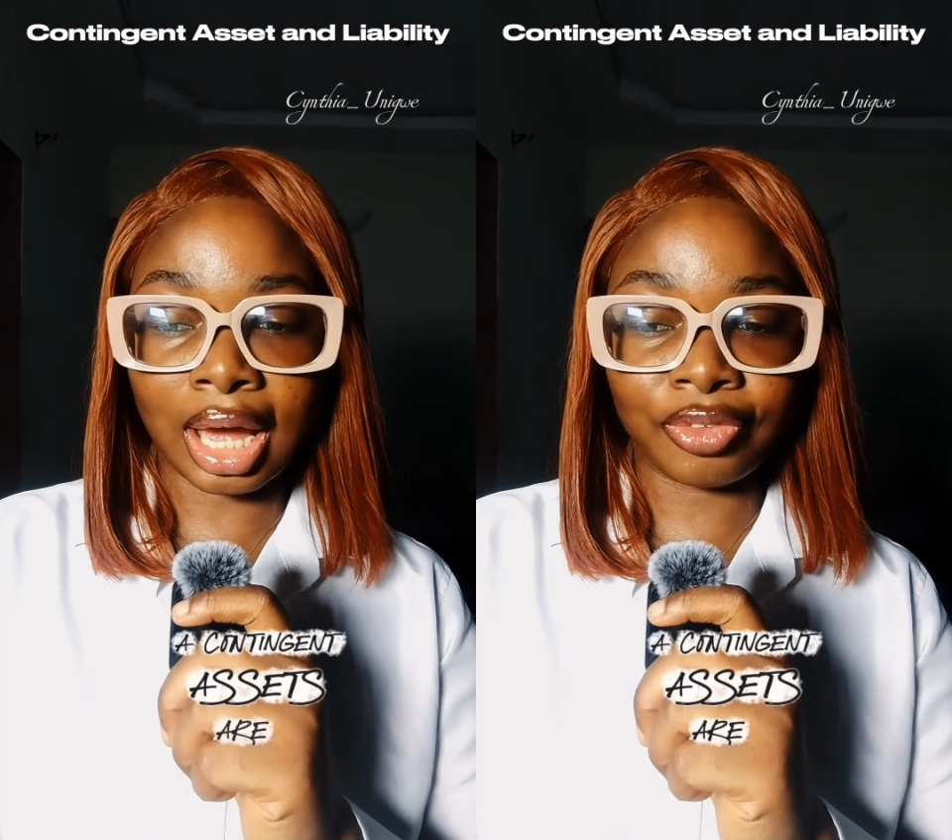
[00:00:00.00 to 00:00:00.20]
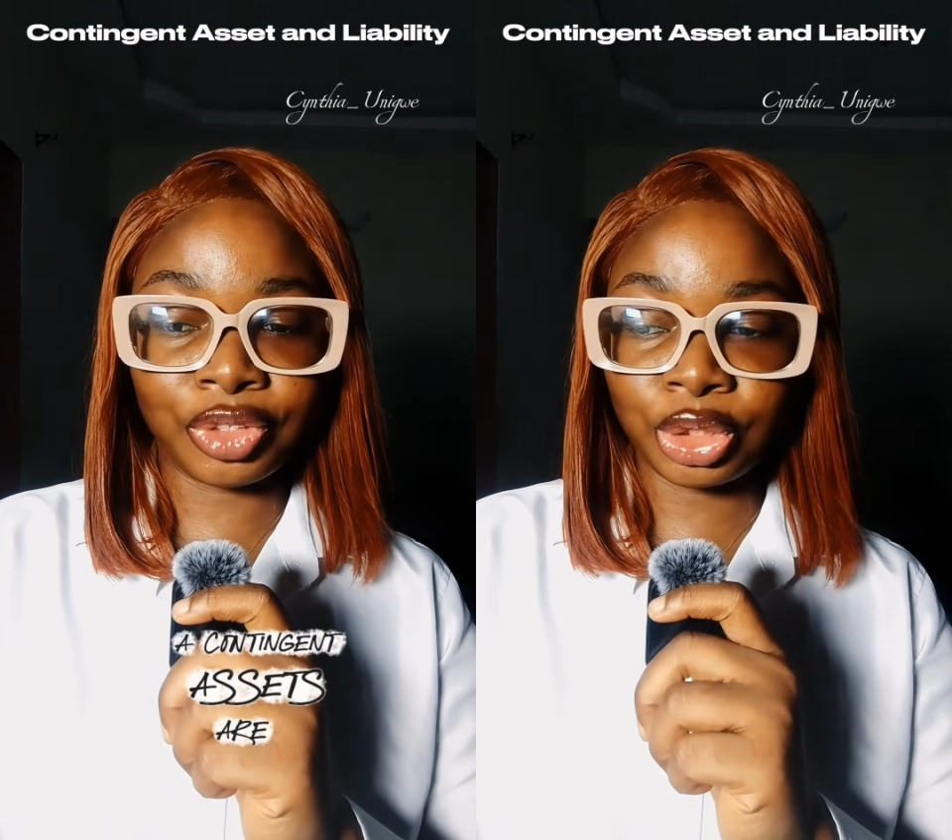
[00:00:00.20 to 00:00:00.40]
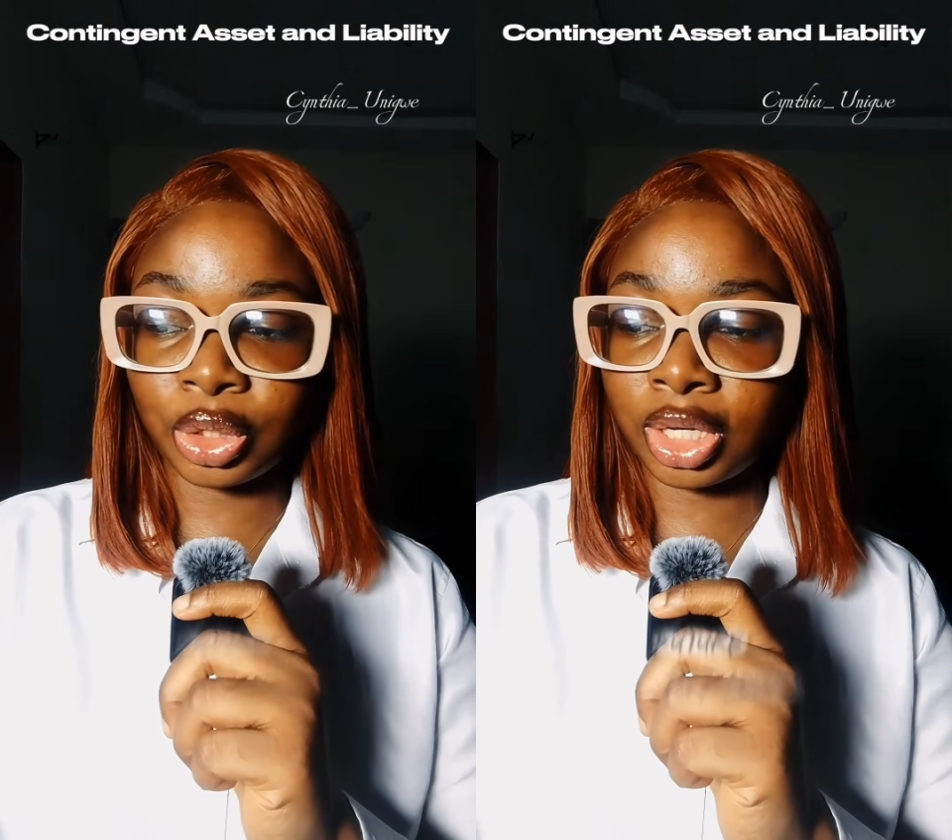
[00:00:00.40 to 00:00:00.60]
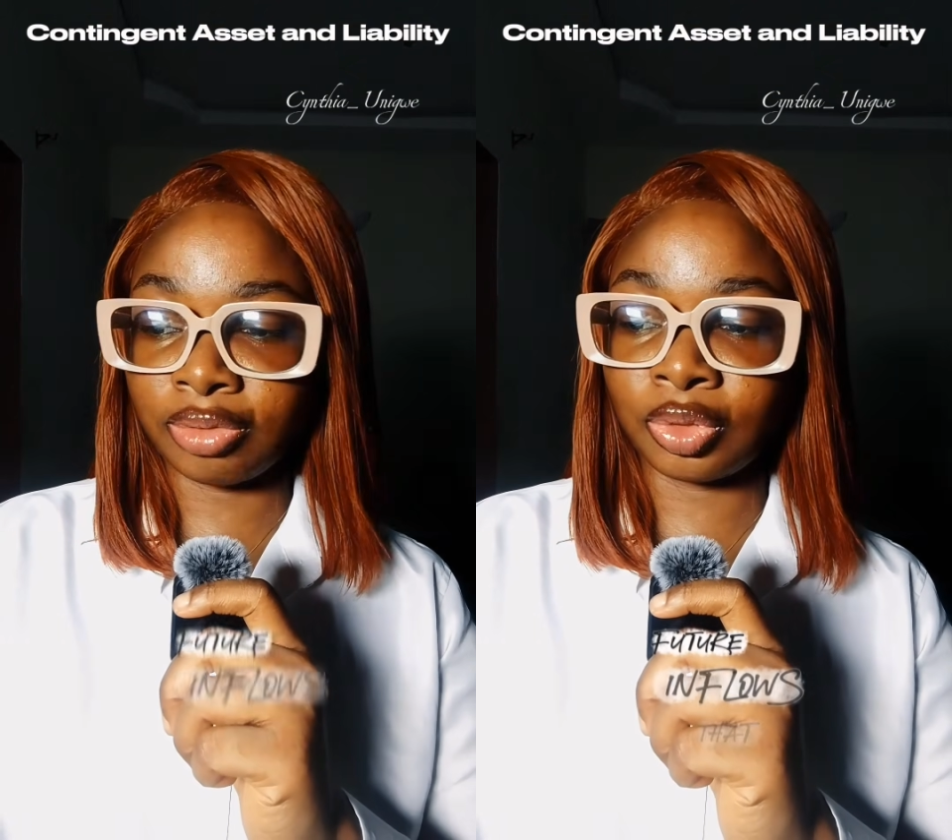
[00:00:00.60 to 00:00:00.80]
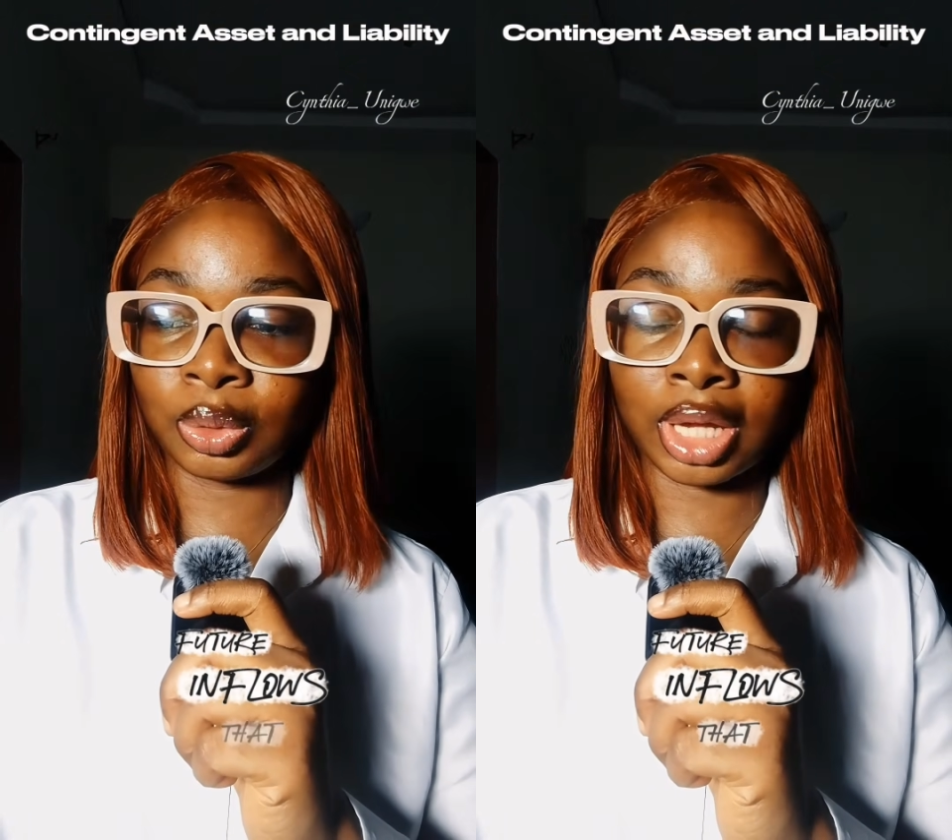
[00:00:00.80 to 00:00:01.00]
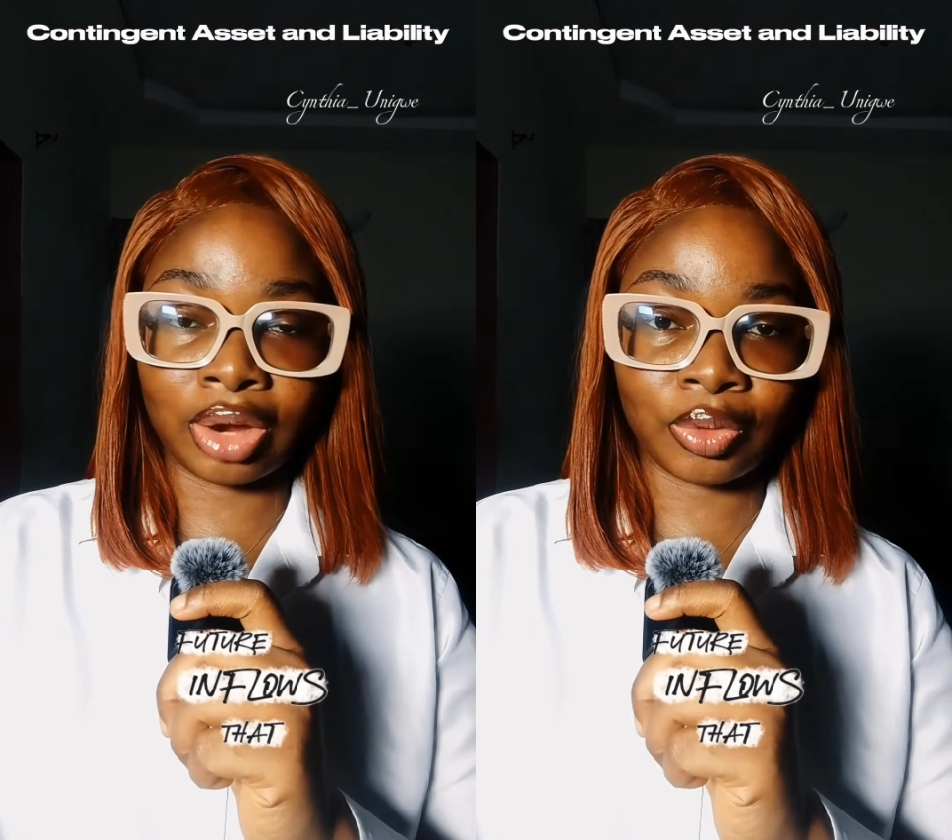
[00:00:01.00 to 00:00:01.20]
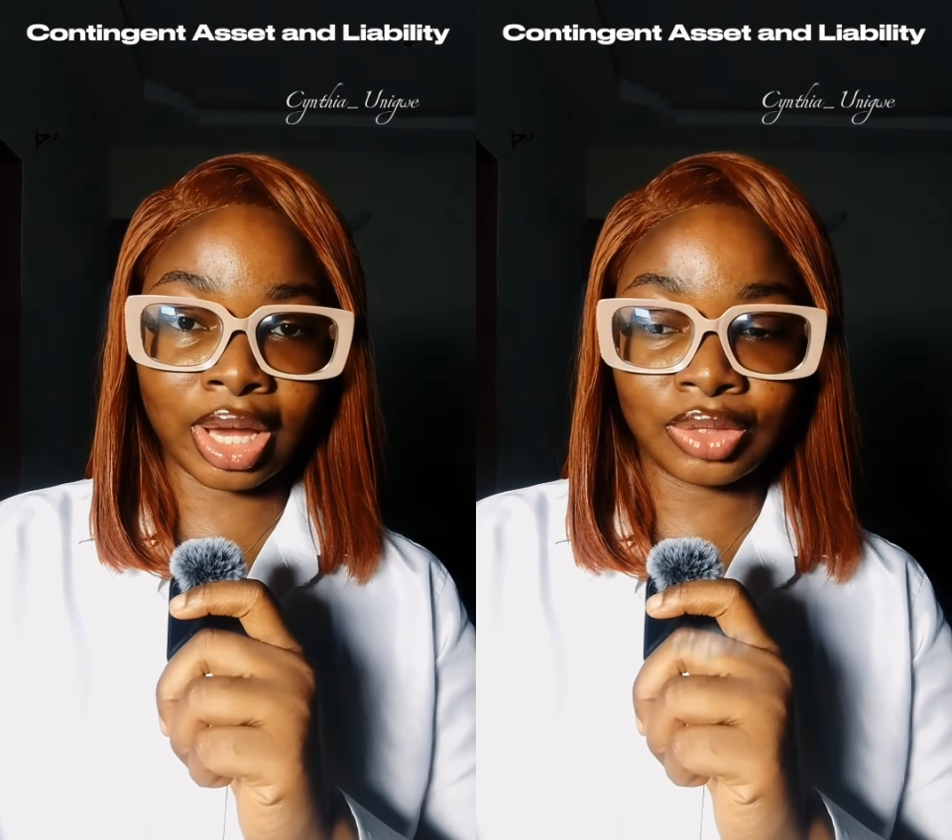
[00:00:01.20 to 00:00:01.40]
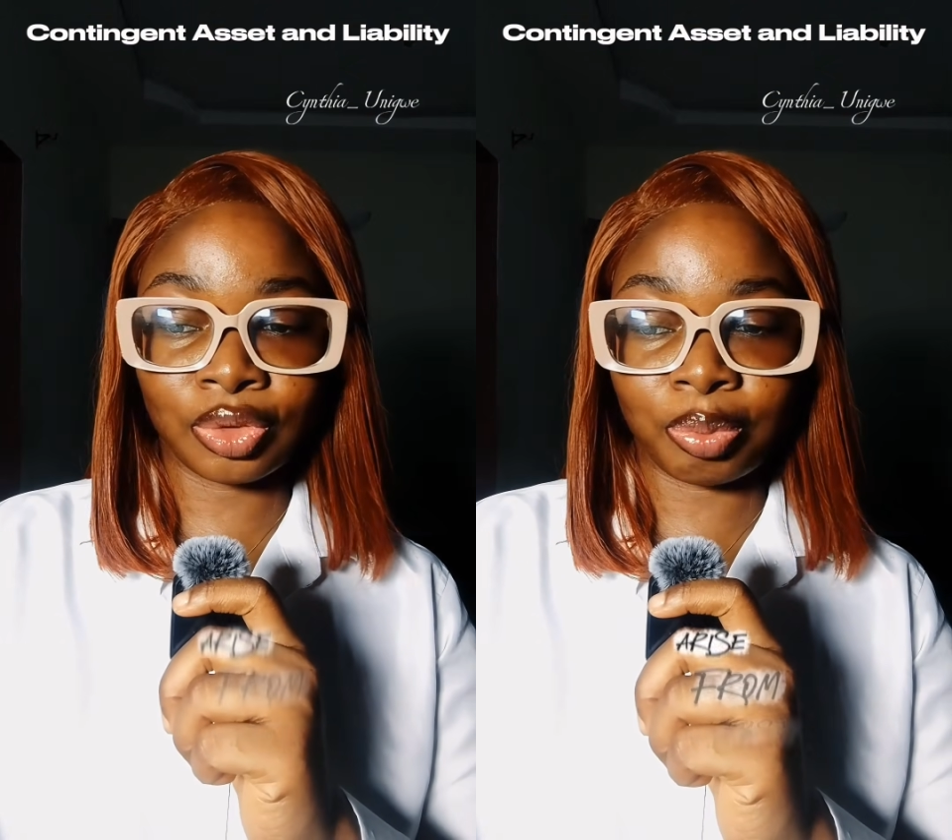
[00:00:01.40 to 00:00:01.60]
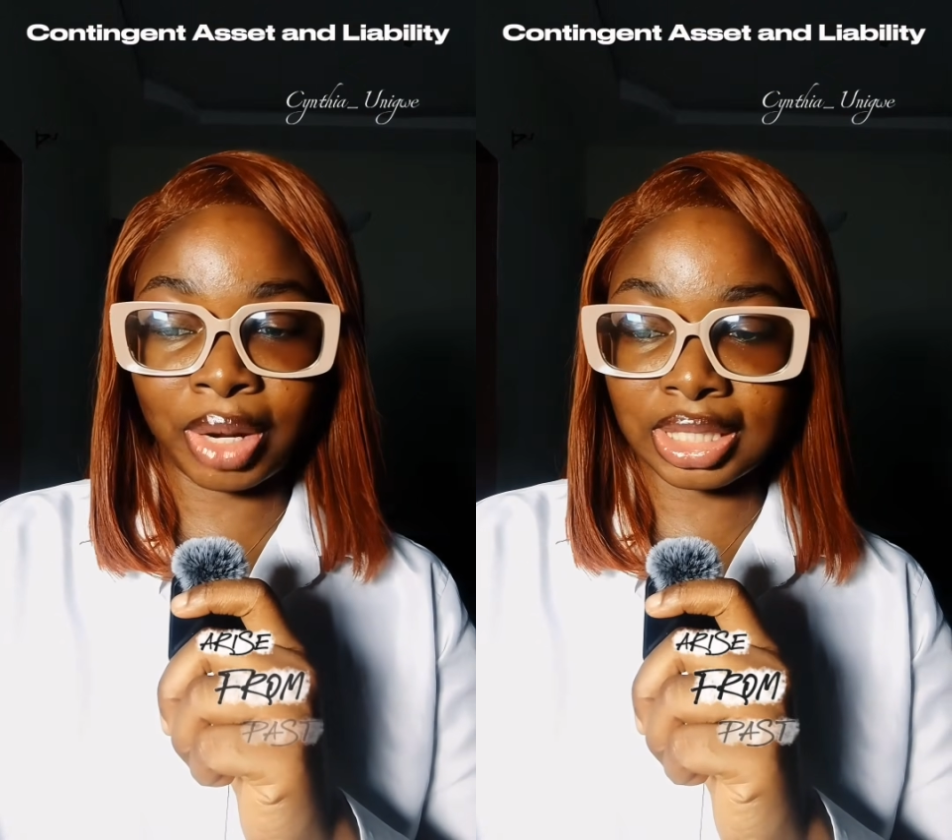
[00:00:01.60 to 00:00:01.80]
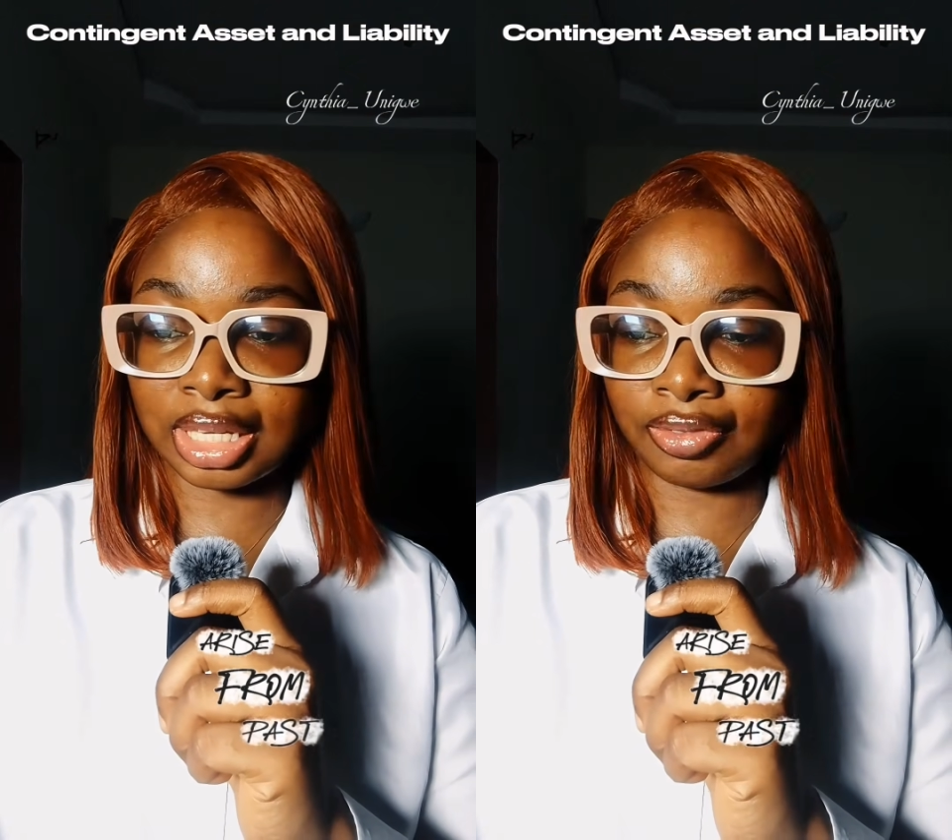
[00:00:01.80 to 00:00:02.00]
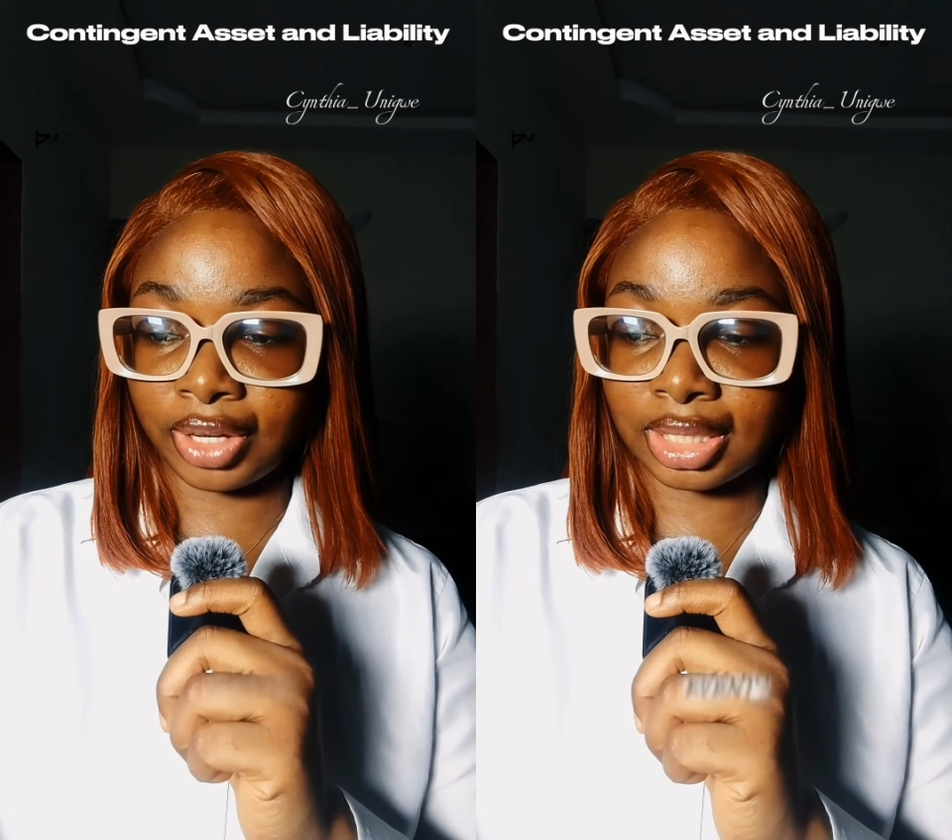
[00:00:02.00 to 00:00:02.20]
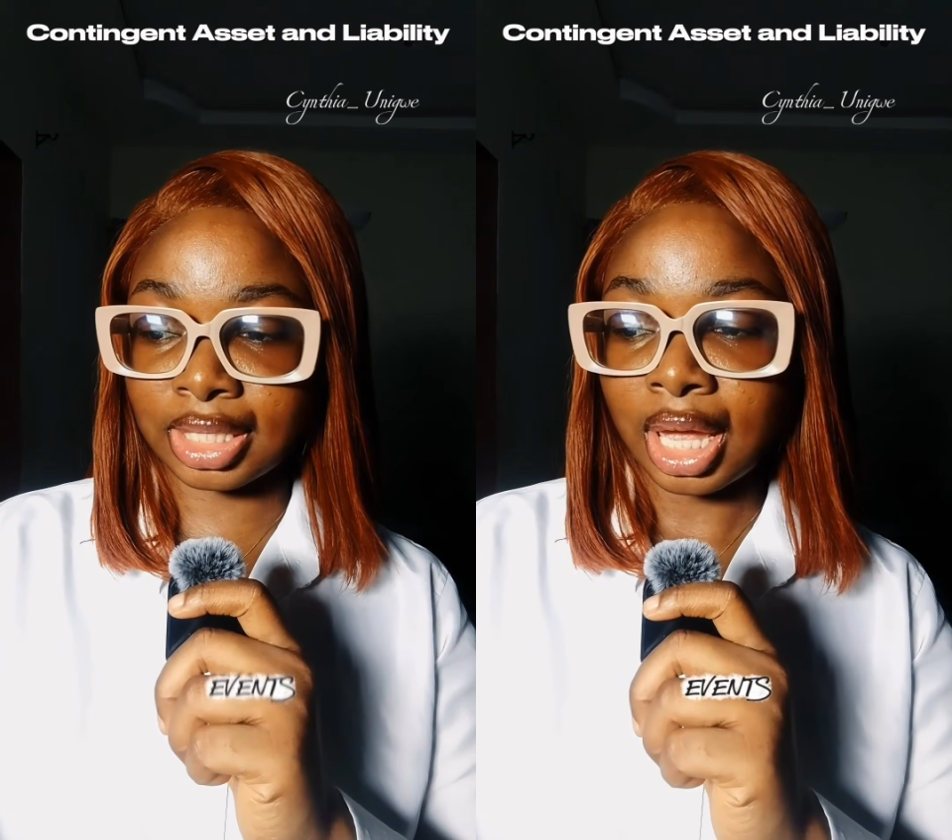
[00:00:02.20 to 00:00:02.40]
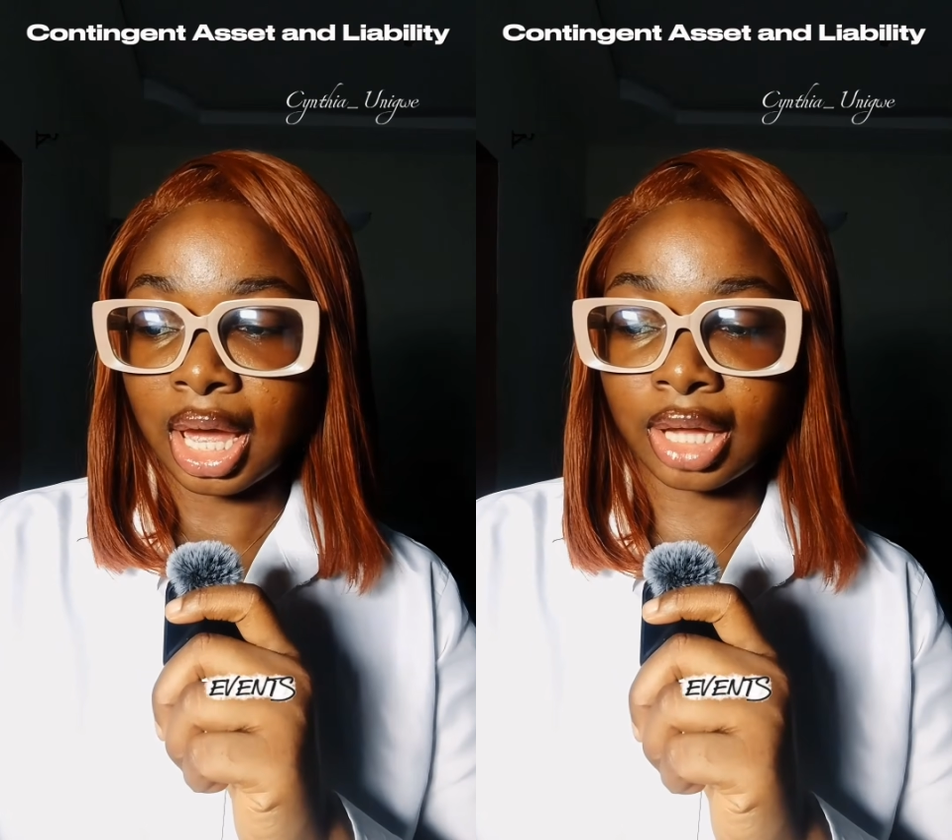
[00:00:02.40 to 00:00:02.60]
are future inflow that arise from past events